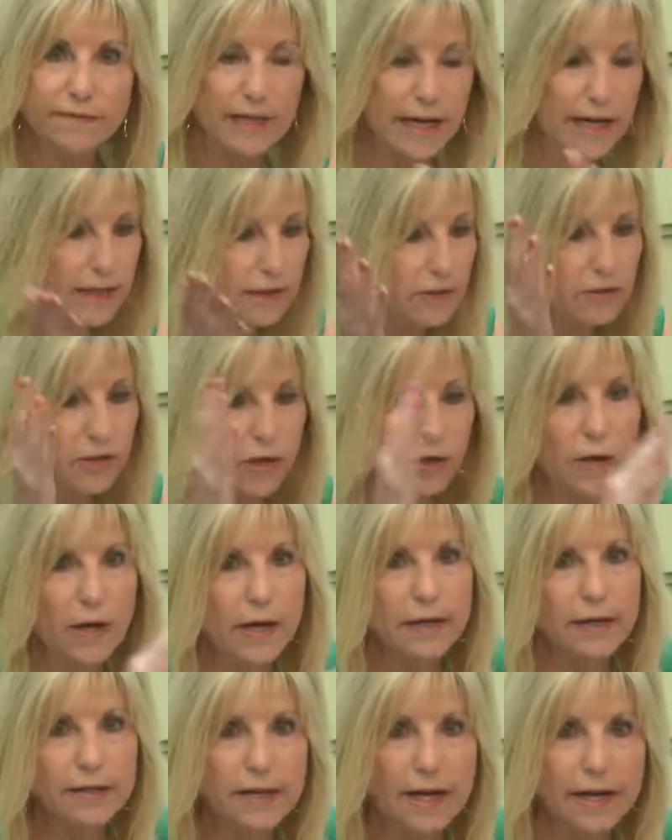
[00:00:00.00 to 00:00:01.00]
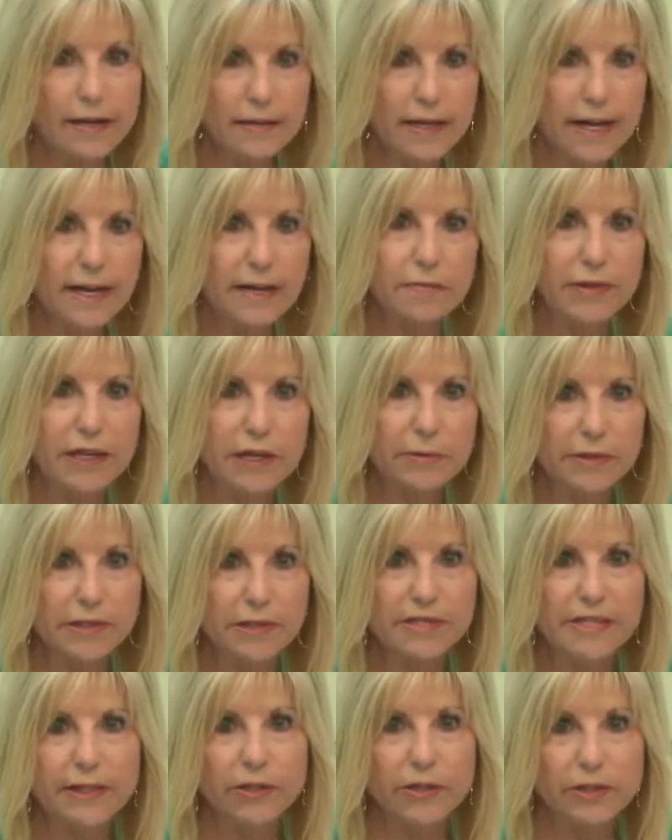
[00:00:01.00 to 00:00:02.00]
I could go on and on and on about
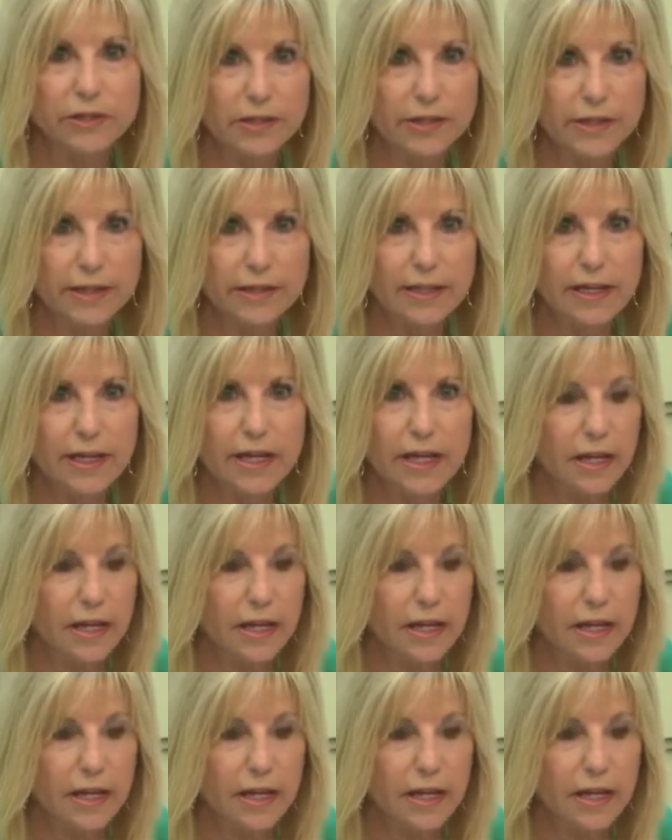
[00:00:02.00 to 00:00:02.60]
bills that aren't good.